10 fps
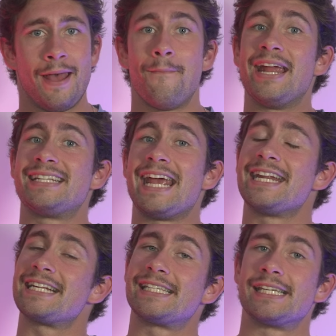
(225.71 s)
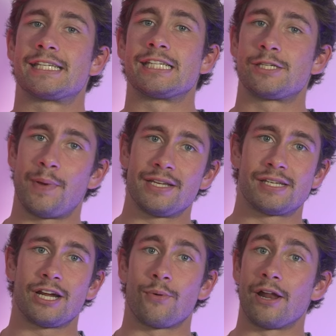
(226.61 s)
Maintain consistent
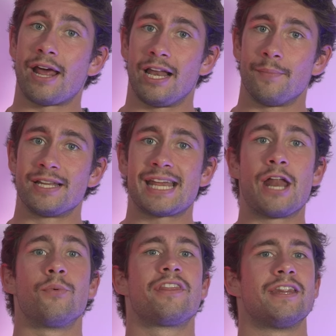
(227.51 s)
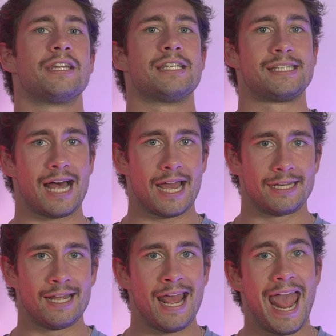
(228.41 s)
spacing around elements and within the design,